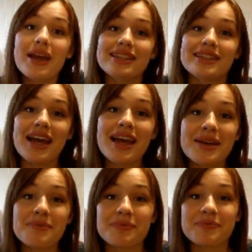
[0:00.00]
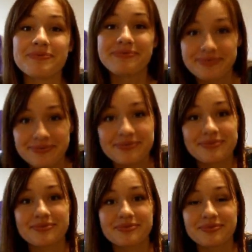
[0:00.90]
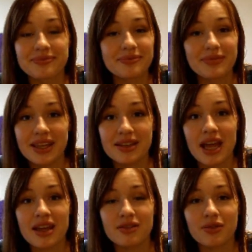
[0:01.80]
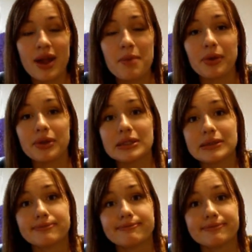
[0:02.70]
waste time and ramble.